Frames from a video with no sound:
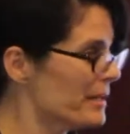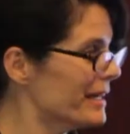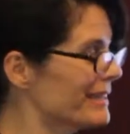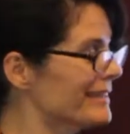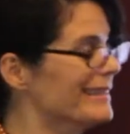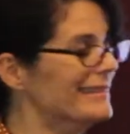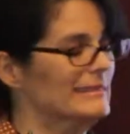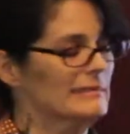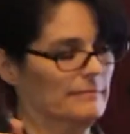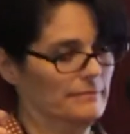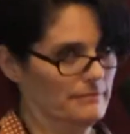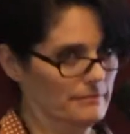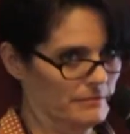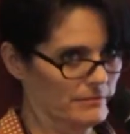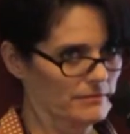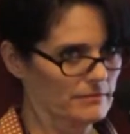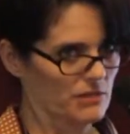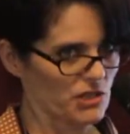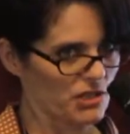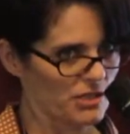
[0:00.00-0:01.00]
but
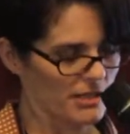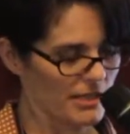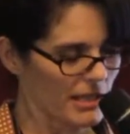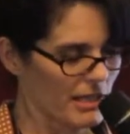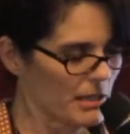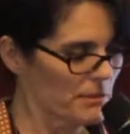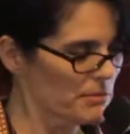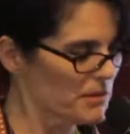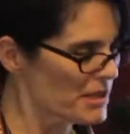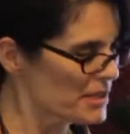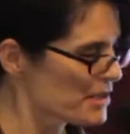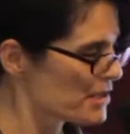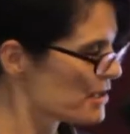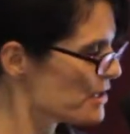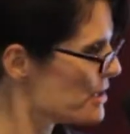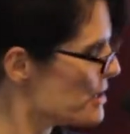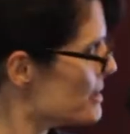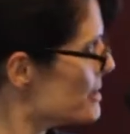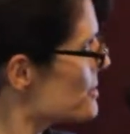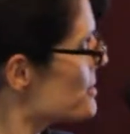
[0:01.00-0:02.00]
just to keep to
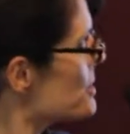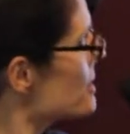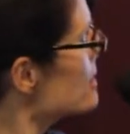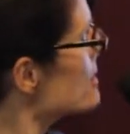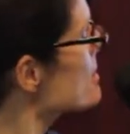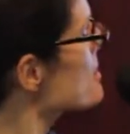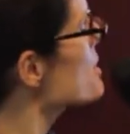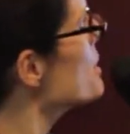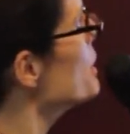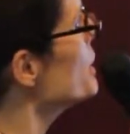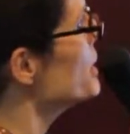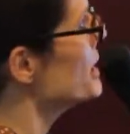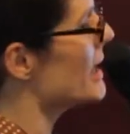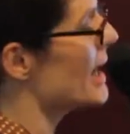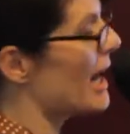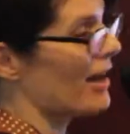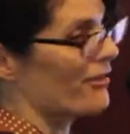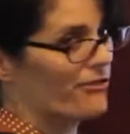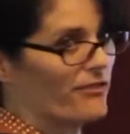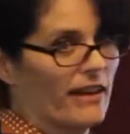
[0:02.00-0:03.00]
statistics, you
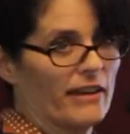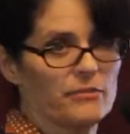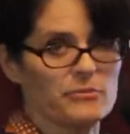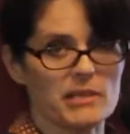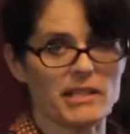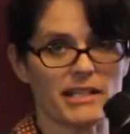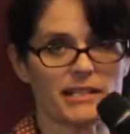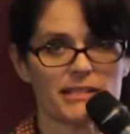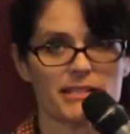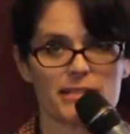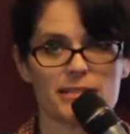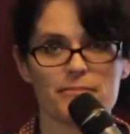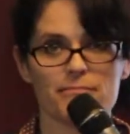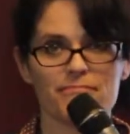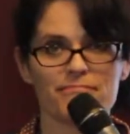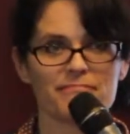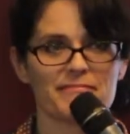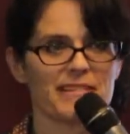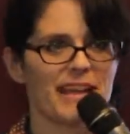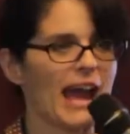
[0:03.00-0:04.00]
got 5 minutes.
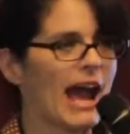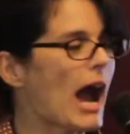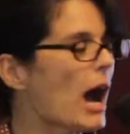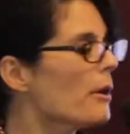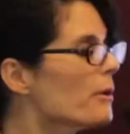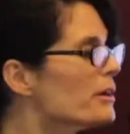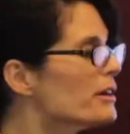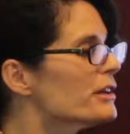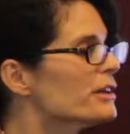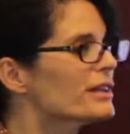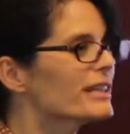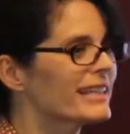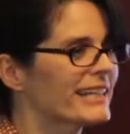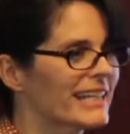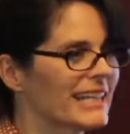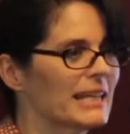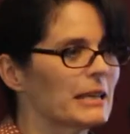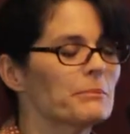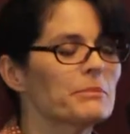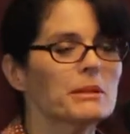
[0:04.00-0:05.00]
How are you going to
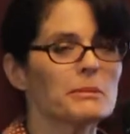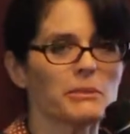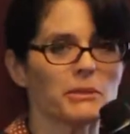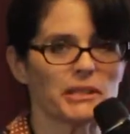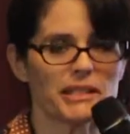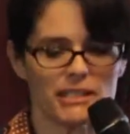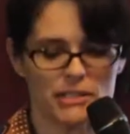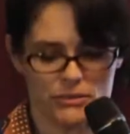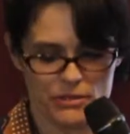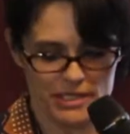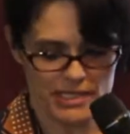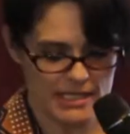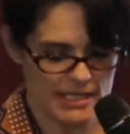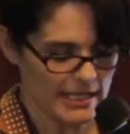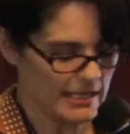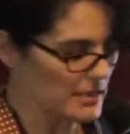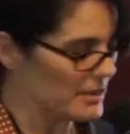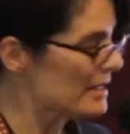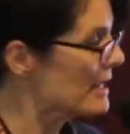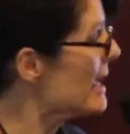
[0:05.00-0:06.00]
keep people
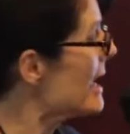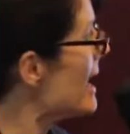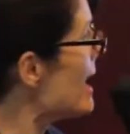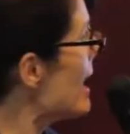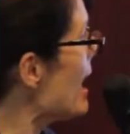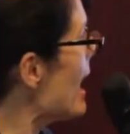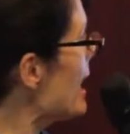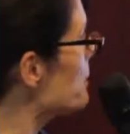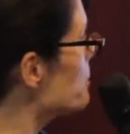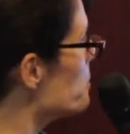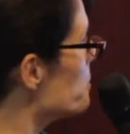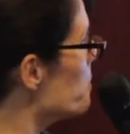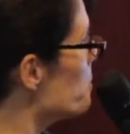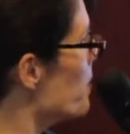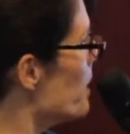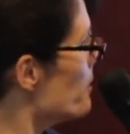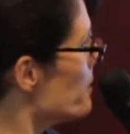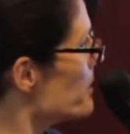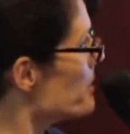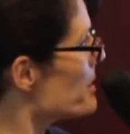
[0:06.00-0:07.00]
interested? And
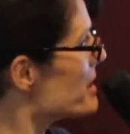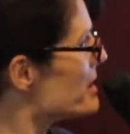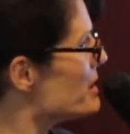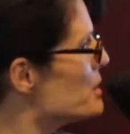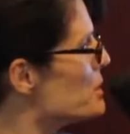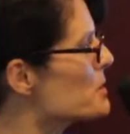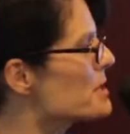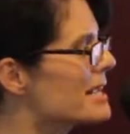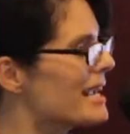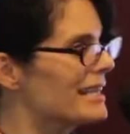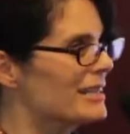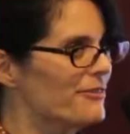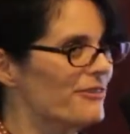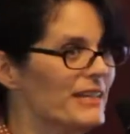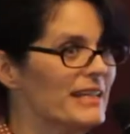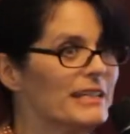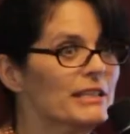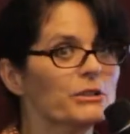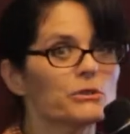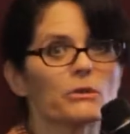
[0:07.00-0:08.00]
what we want to do is kind of
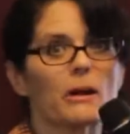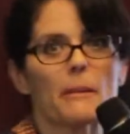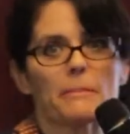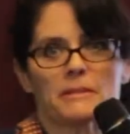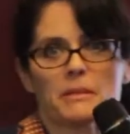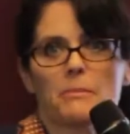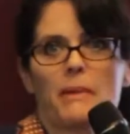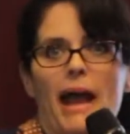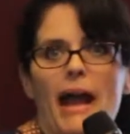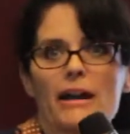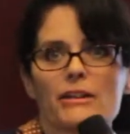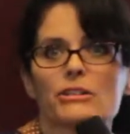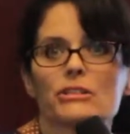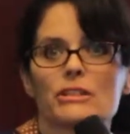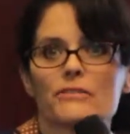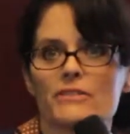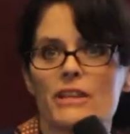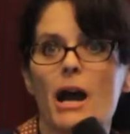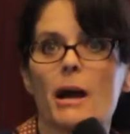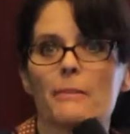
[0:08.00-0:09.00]
interrupt a pattern
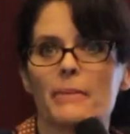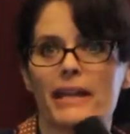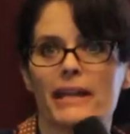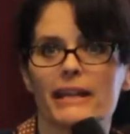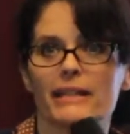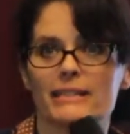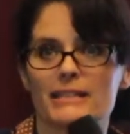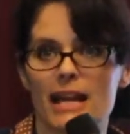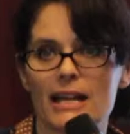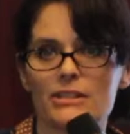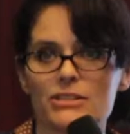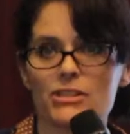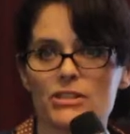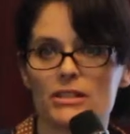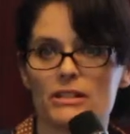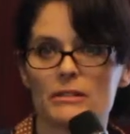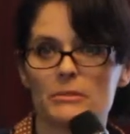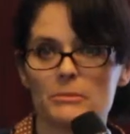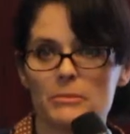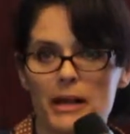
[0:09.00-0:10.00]
of not paying
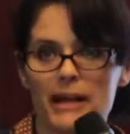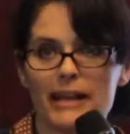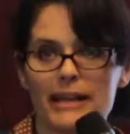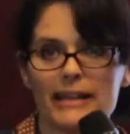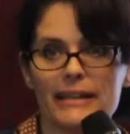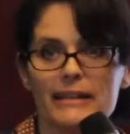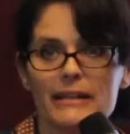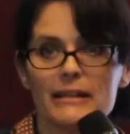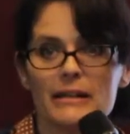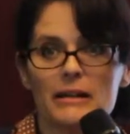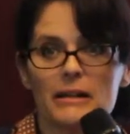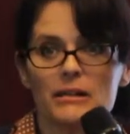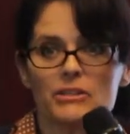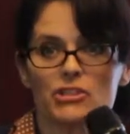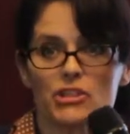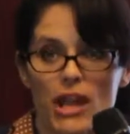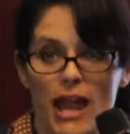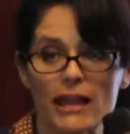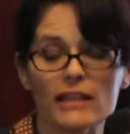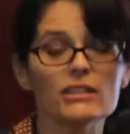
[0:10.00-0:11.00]
attention by
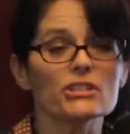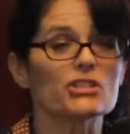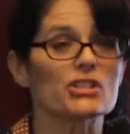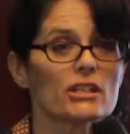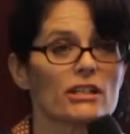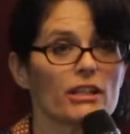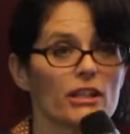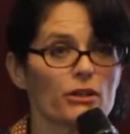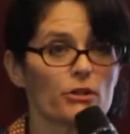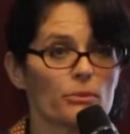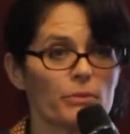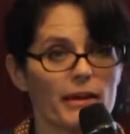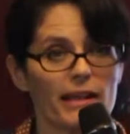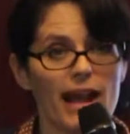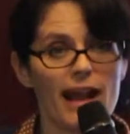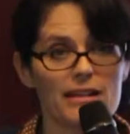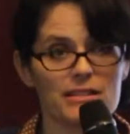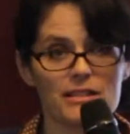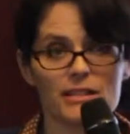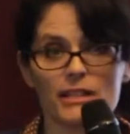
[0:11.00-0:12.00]
challenging you, by
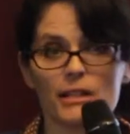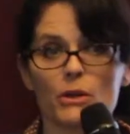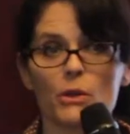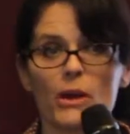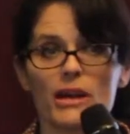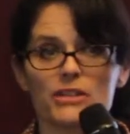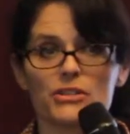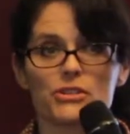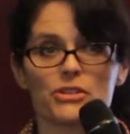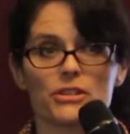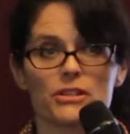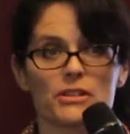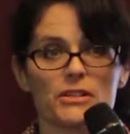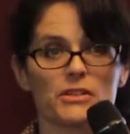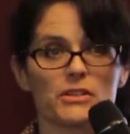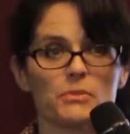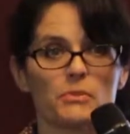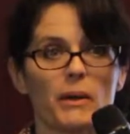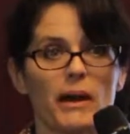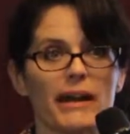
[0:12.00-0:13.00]
asking
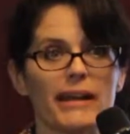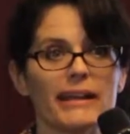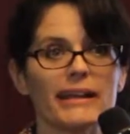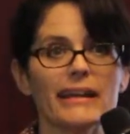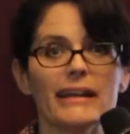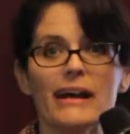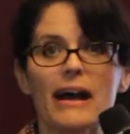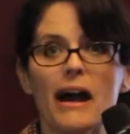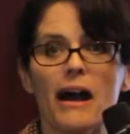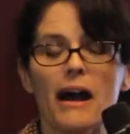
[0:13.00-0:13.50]
questions, by